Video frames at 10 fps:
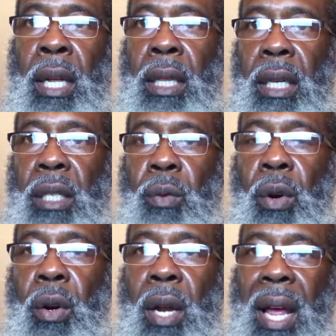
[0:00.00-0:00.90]
this
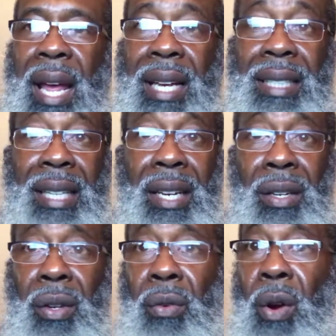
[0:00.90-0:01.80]
word and continue
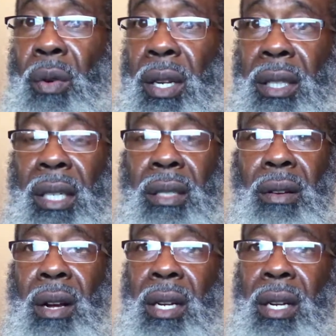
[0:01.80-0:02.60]
to grow in the things of God,